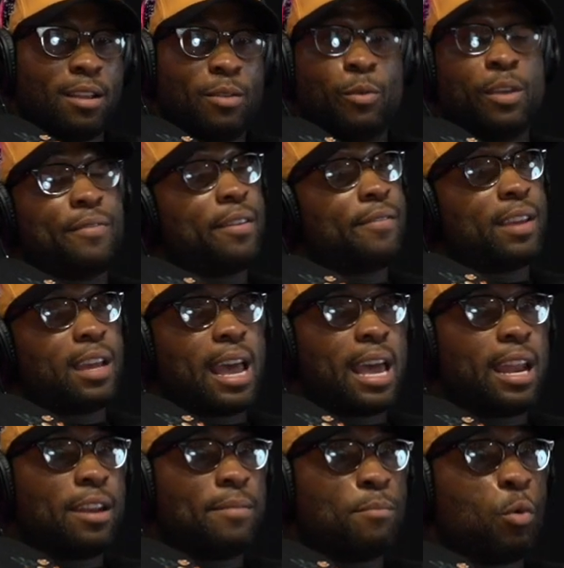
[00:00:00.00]
we've even
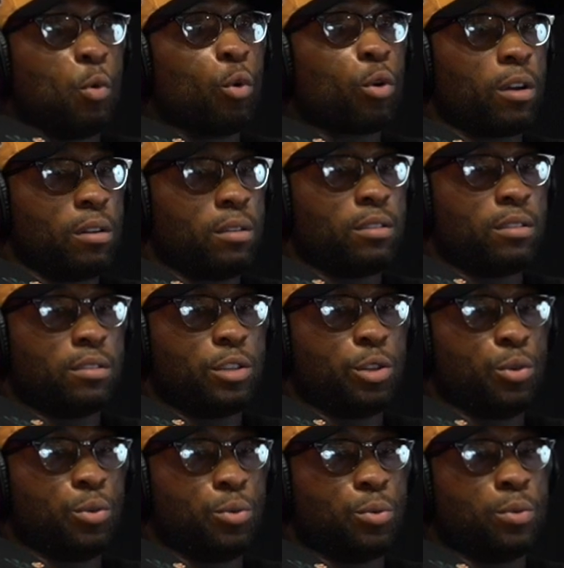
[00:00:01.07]
added more
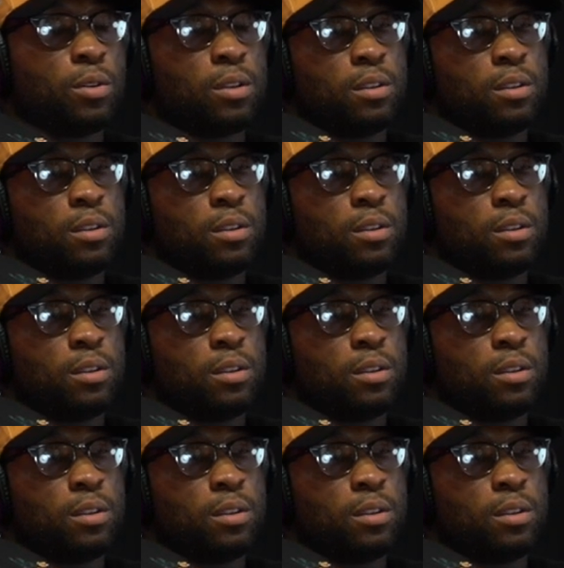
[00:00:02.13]
to